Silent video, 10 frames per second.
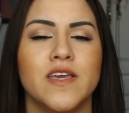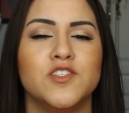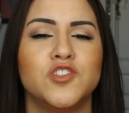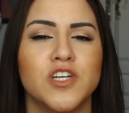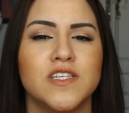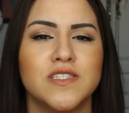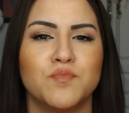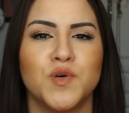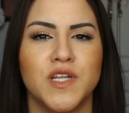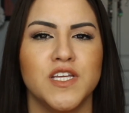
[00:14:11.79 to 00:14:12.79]
They just
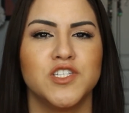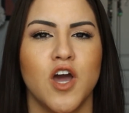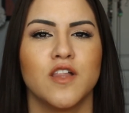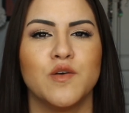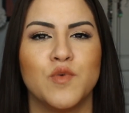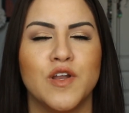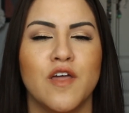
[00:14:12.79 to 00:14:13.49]
put a chocolate one